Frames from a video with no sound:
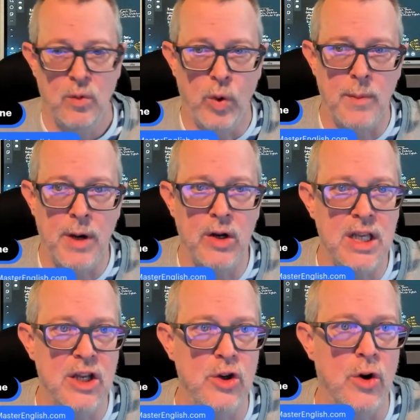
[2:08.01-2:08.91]
What about
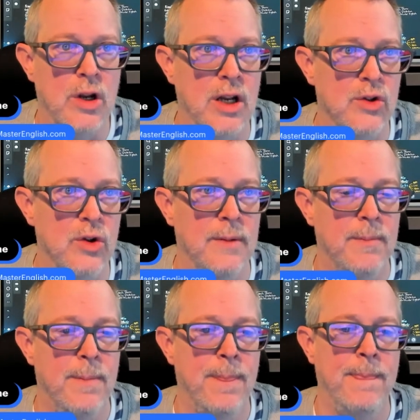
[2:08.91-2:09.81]
in your country?
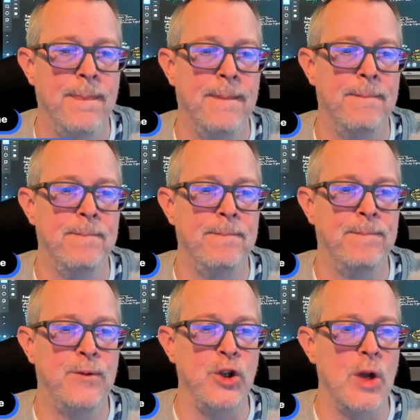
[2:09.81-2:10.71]

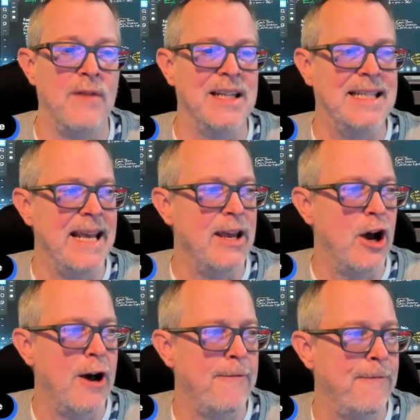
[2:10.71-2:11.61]
Do you have a day
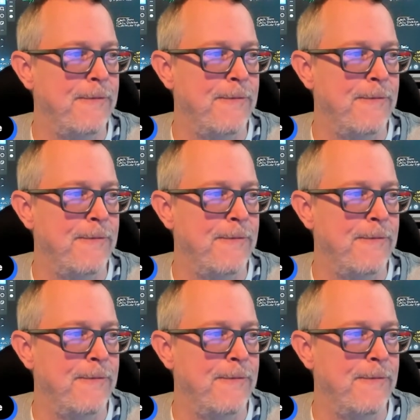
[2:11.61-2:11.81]
off?